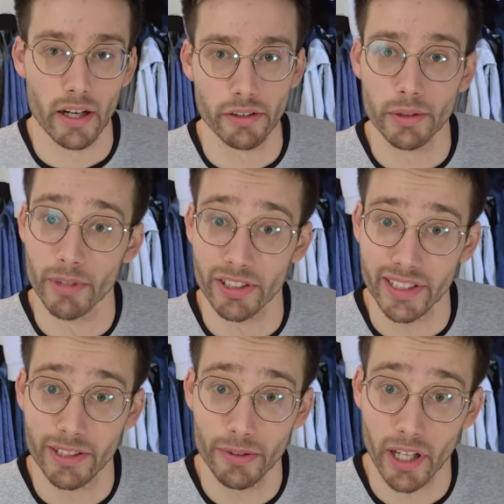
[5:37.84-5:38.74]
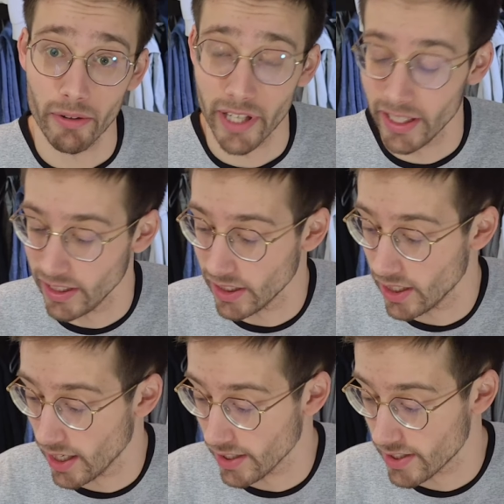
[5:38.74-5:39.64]
out the multi-tool already.
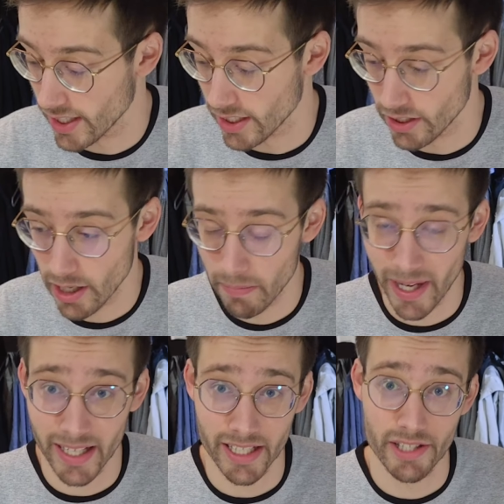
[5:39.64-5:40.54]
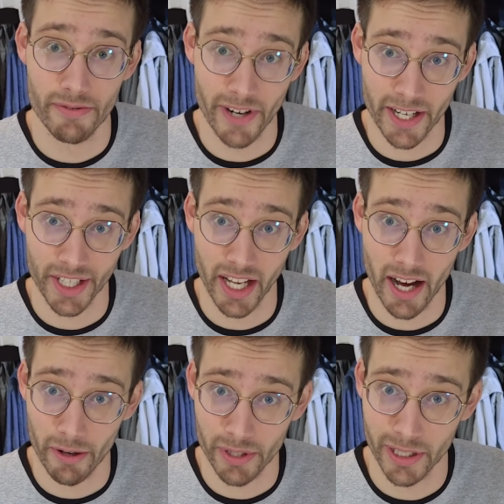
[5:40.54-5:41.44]
I set it up and it's very
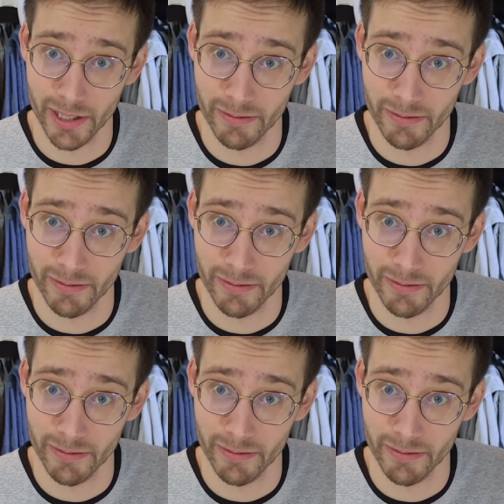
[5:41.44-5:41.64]
loud.